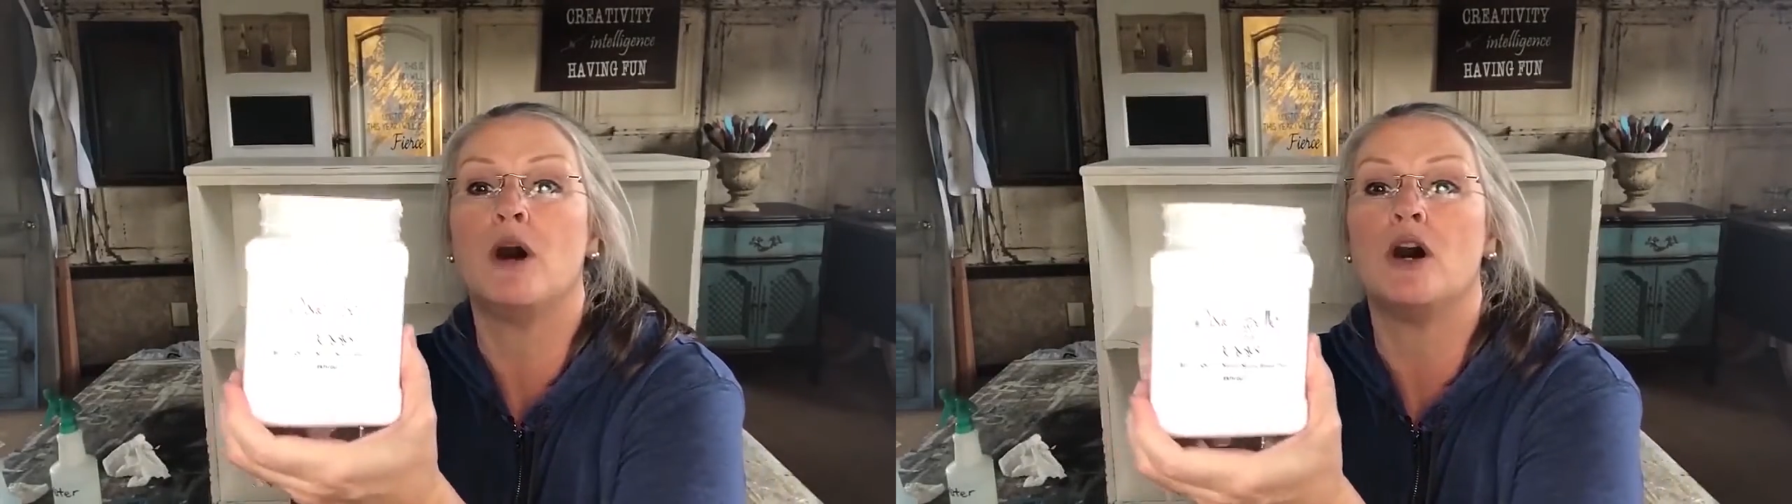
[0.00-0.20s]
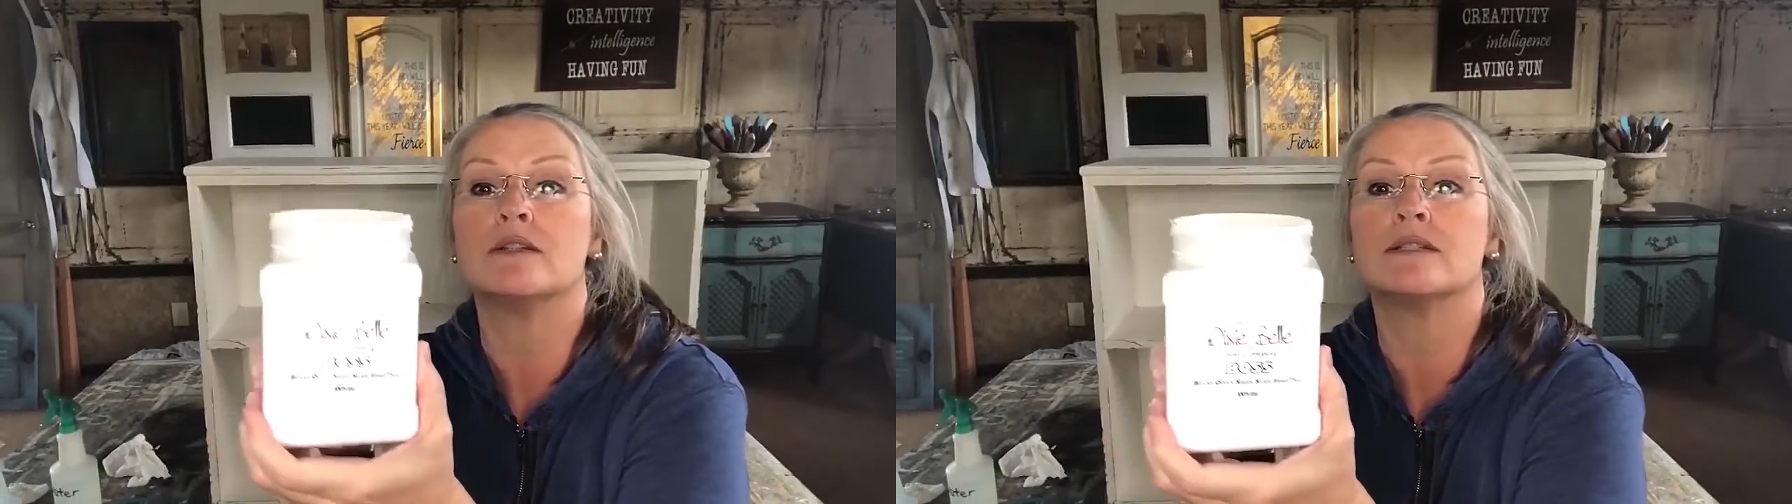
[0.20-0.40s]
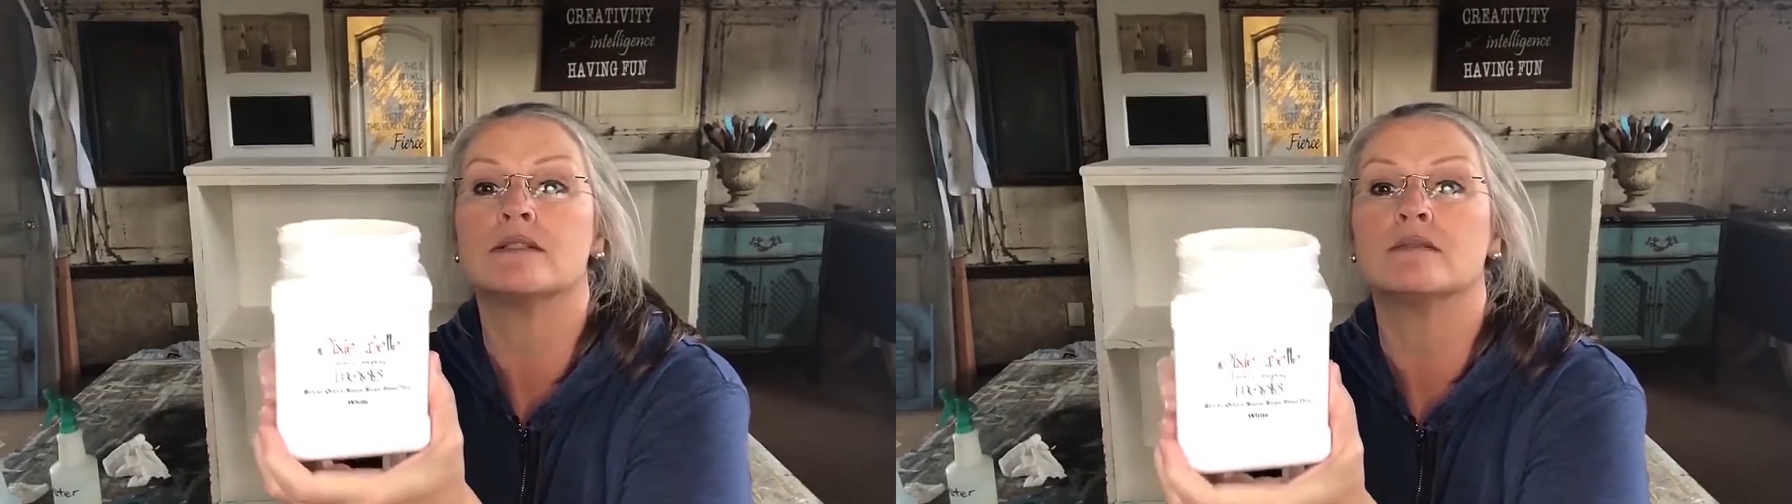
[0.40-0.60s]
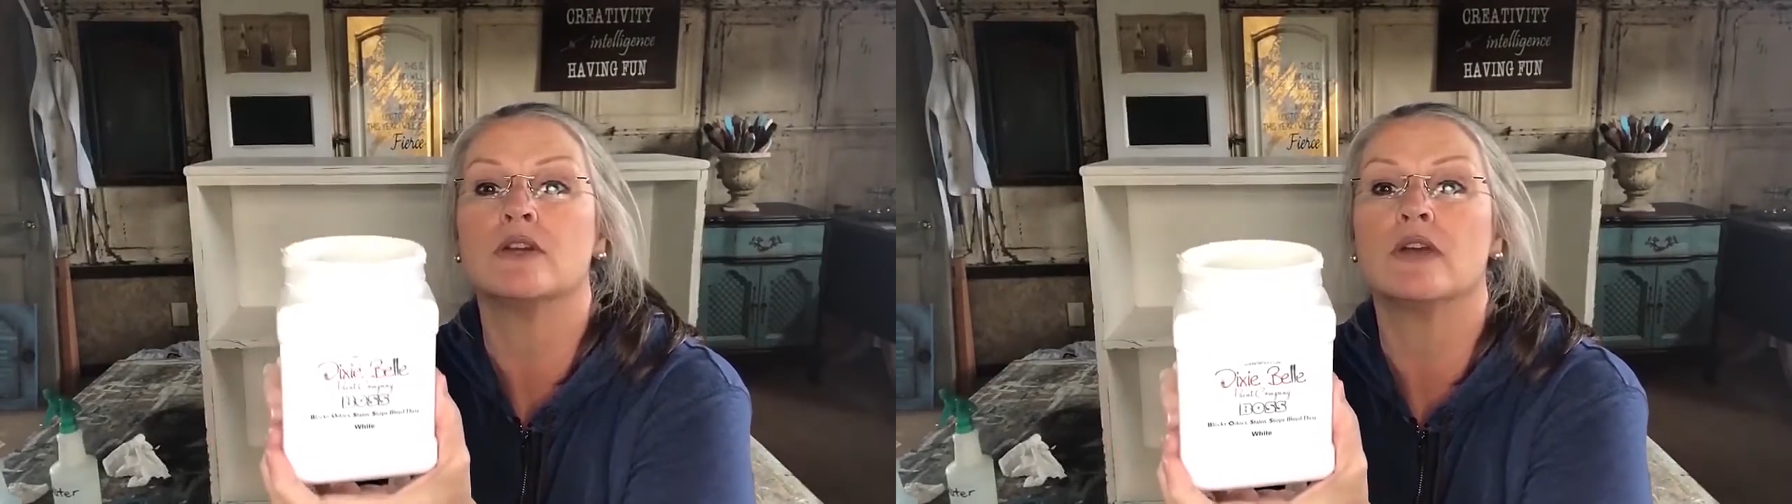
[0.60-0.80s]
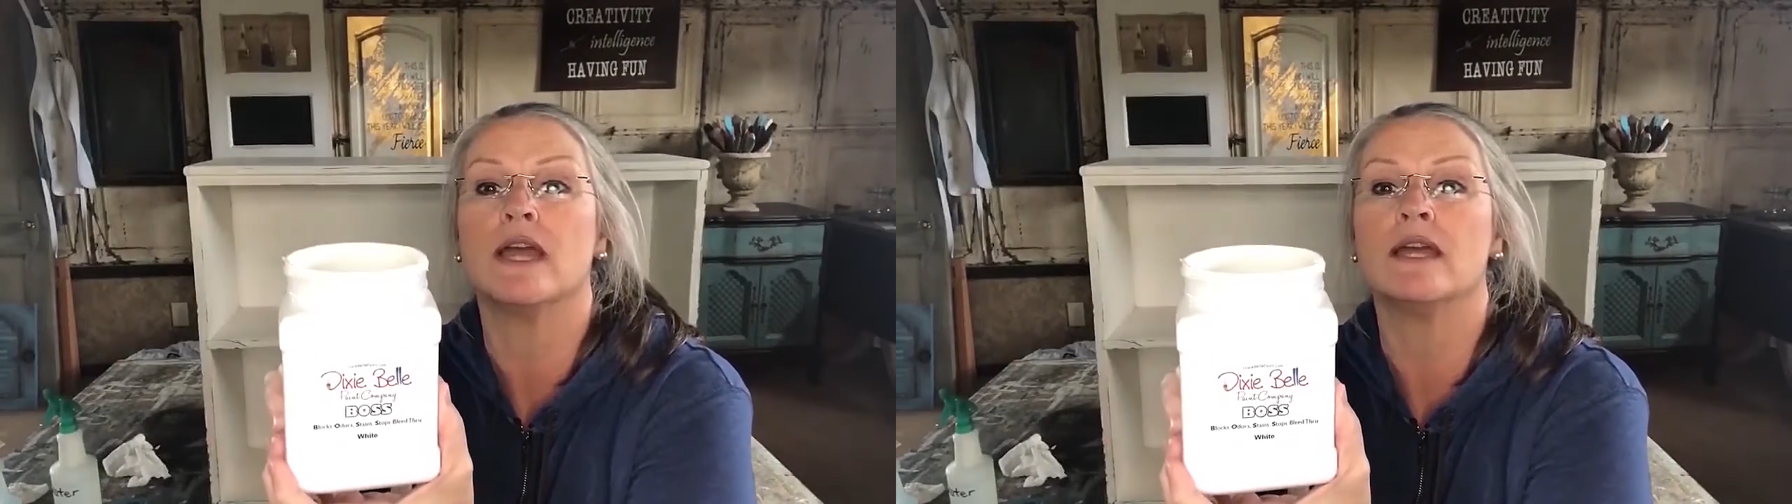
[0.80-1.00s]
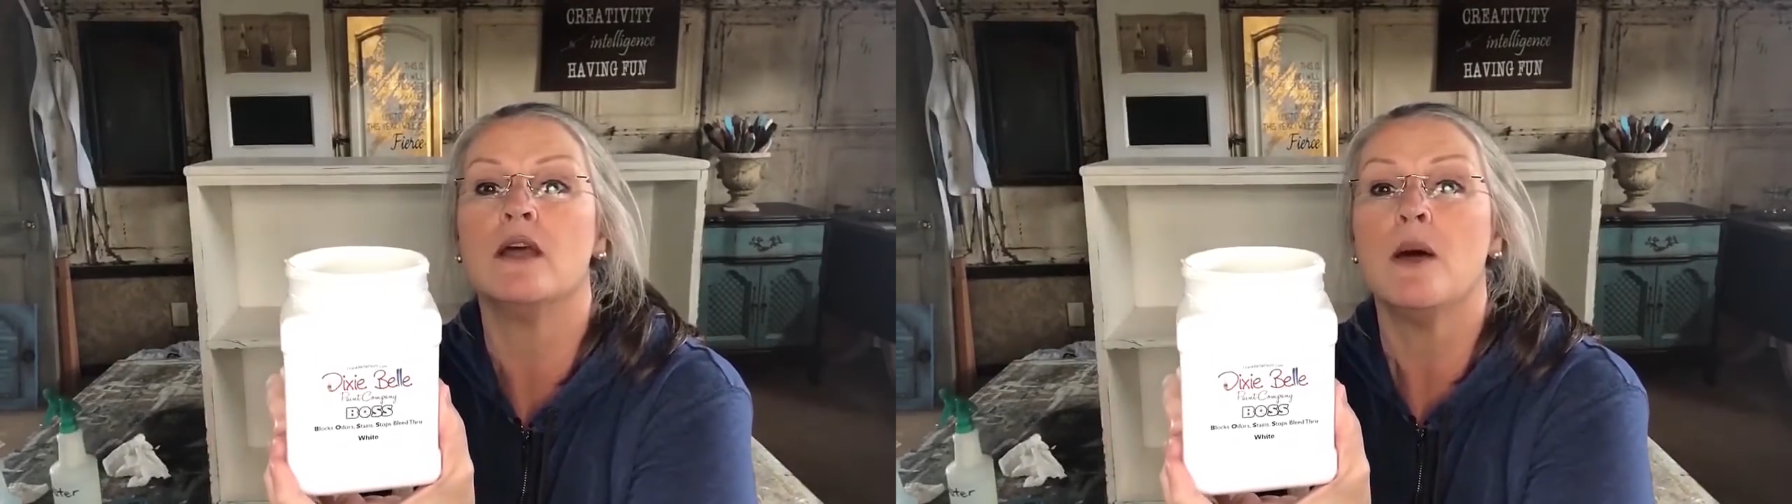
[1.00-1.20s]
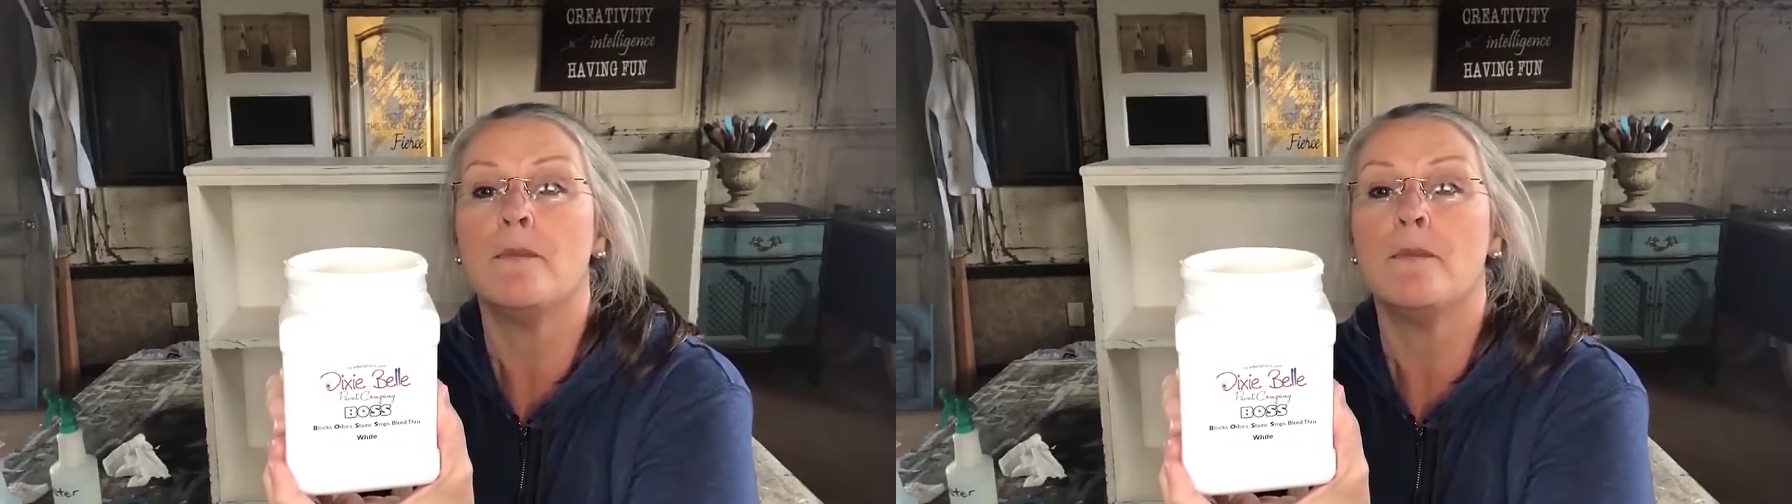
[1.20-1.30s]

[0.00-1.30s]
Boss, okay?